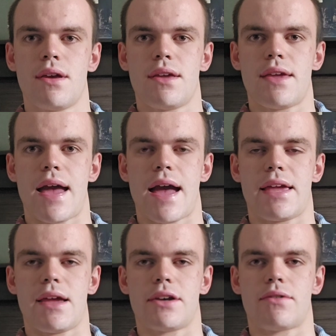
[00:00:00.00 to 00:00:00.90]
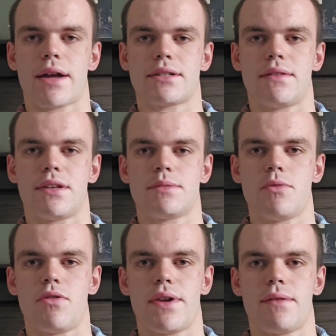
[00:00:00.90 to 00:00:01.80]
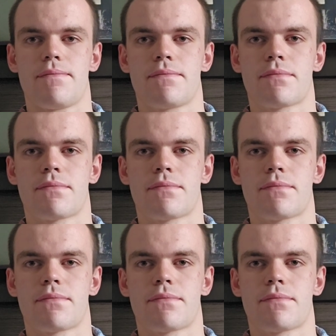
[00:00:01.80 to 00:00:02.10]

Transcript: Yeah, he directed this movie.